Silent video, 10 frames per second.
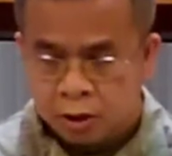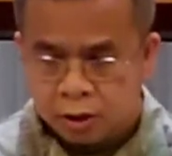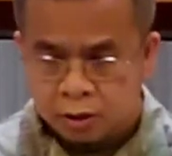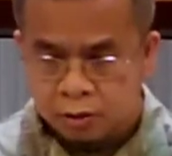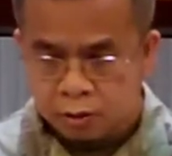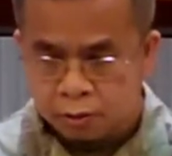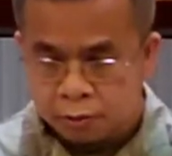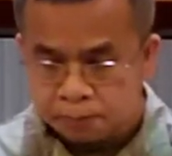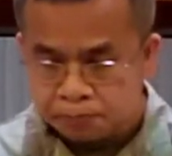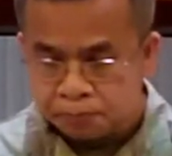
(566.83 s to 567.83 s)

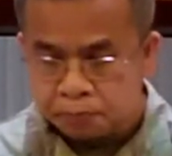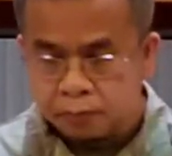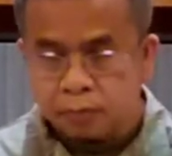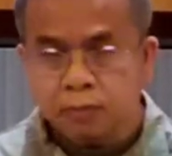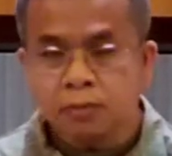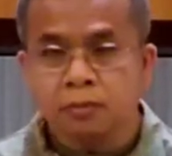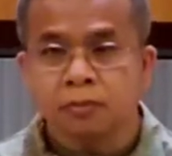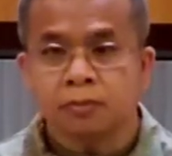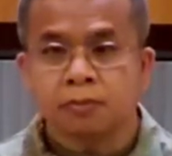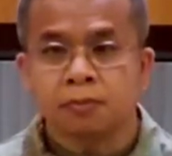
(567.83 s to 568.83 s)
So
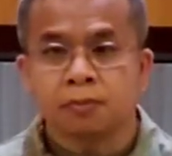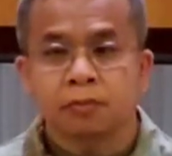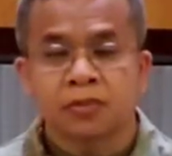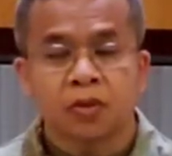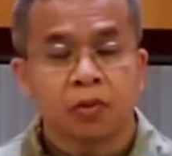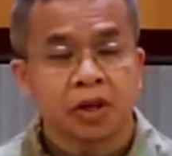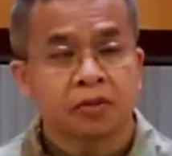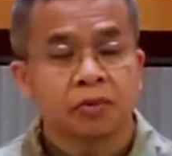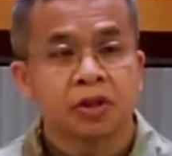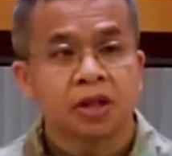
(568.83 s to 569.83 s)

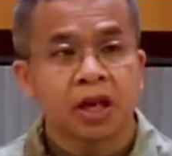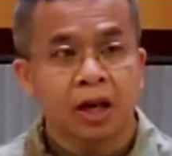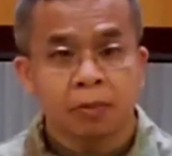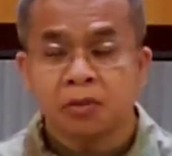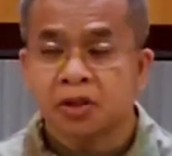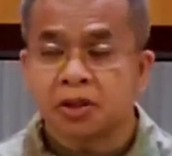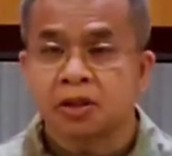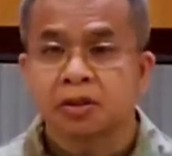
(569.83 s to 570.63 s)
when we come here